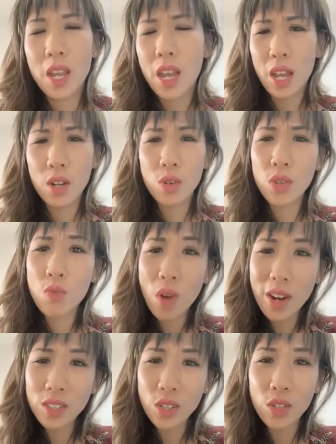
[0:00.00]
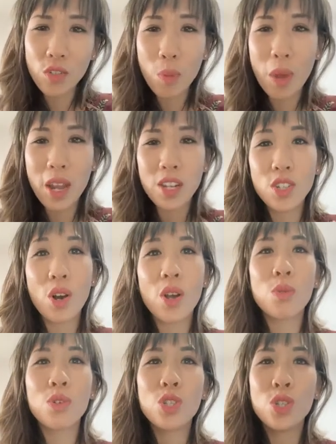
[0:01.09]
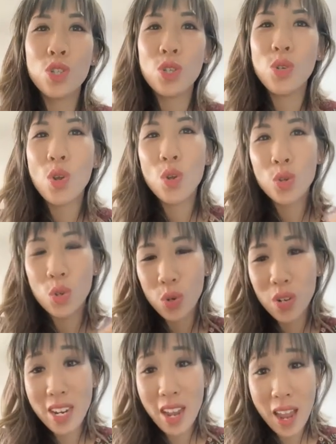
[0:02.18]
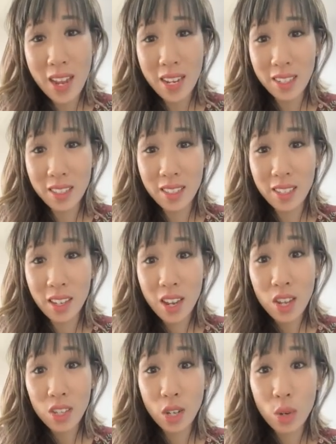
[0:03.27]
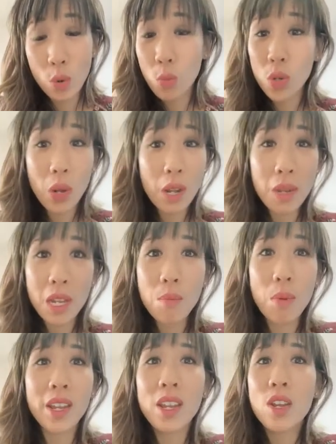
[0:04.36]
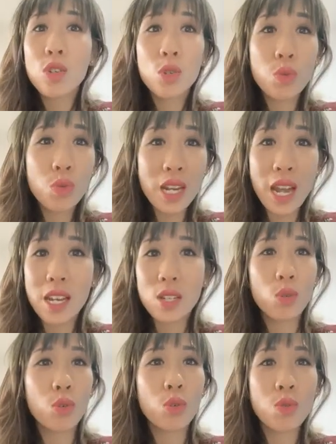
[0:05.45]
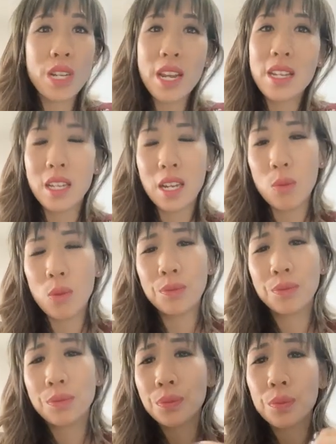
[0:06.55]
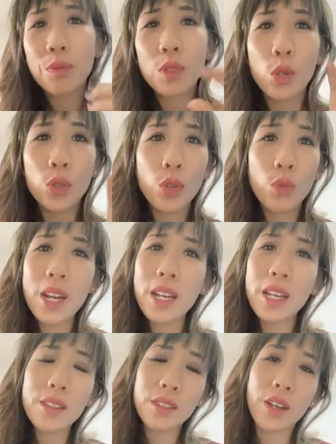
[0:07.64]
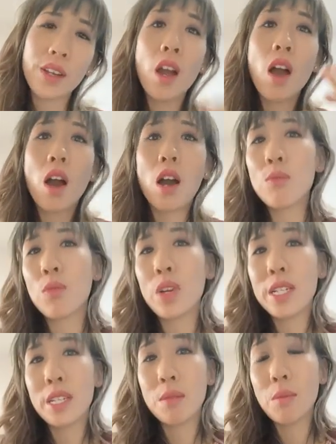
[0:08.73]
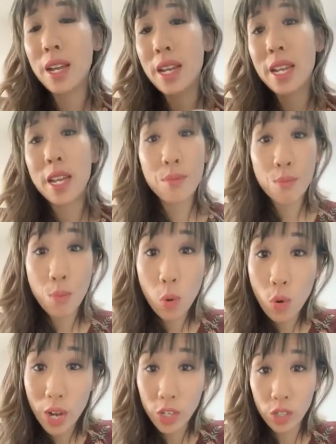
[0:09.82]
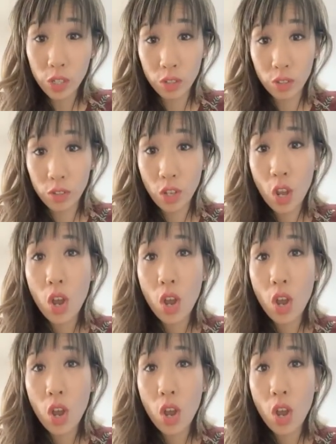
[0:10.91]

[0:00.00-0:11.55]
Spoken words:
And on the right side of the page, I want you to create. So what do I mean by create or creating? Well, on the right hand side, I'm writing my impressions